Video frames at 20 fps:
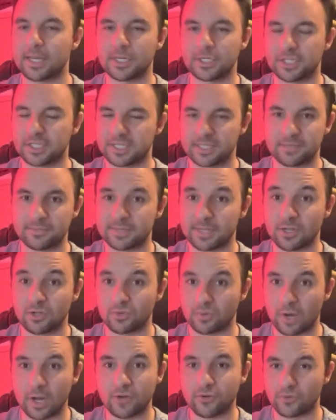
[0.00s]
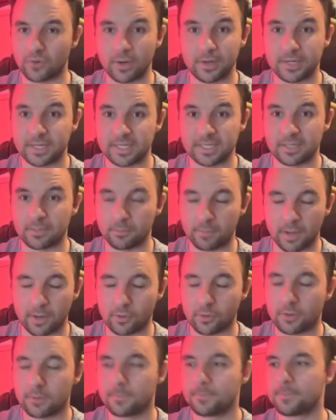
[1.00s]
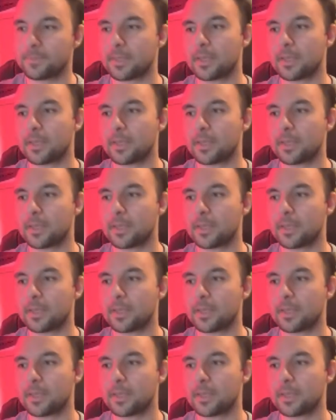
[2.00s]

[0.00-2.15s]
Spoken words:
It just seems like Drytron does it better.